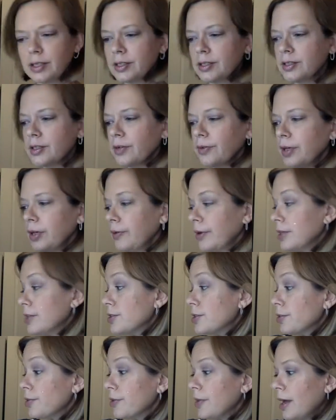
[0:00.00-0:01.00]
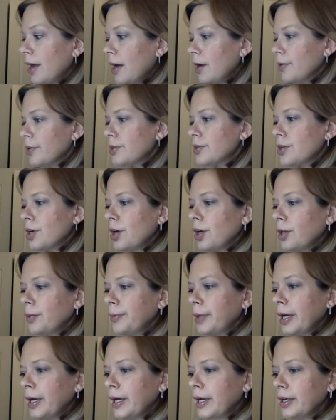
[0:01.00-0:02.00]
So anyway, so that was all
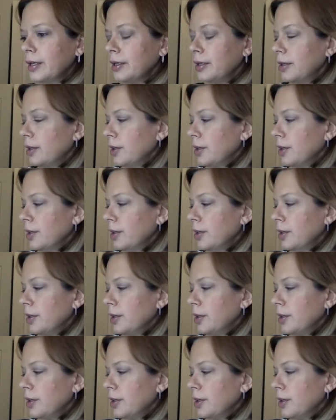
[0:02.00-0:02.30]
my